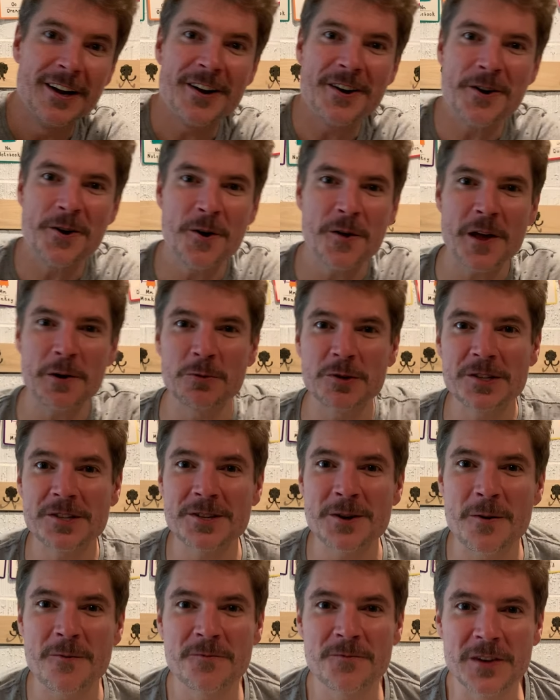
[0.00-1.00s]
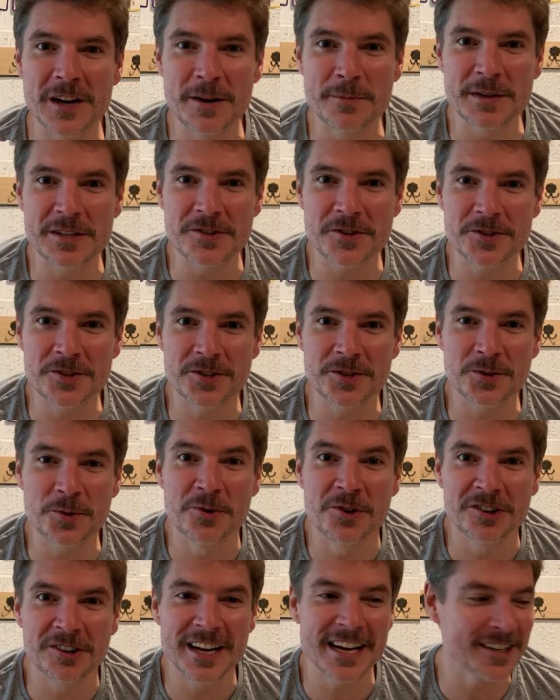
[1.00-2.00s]
Oh, that was so fun. Mr.
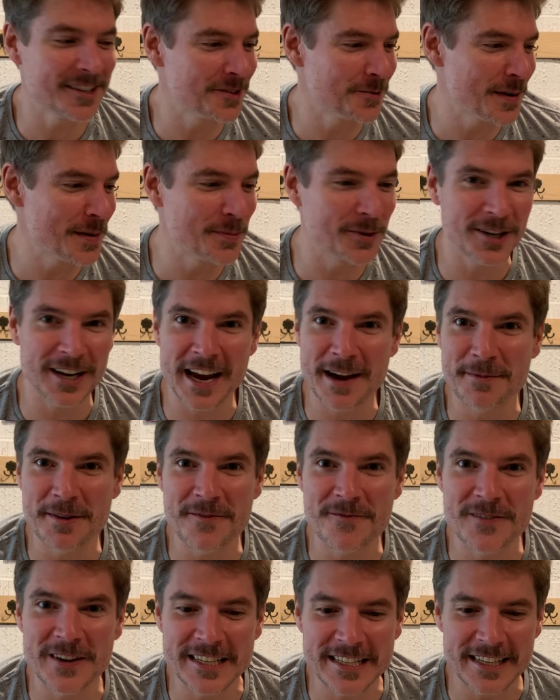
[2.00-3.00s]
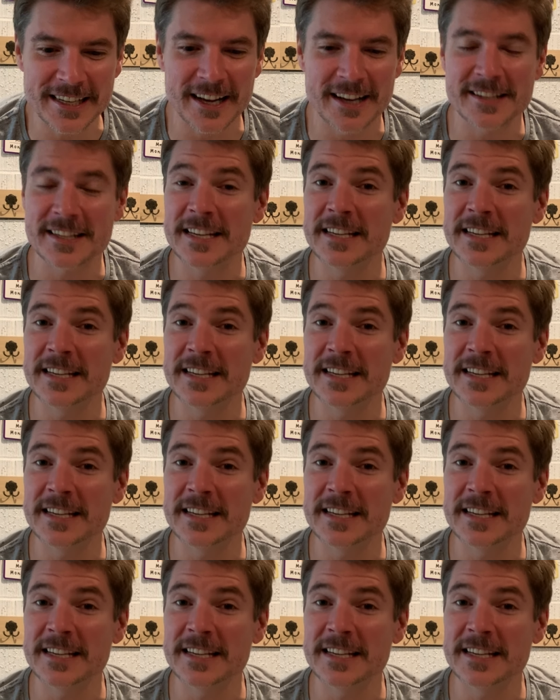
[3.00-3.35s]
Street Sweeper came to visit us.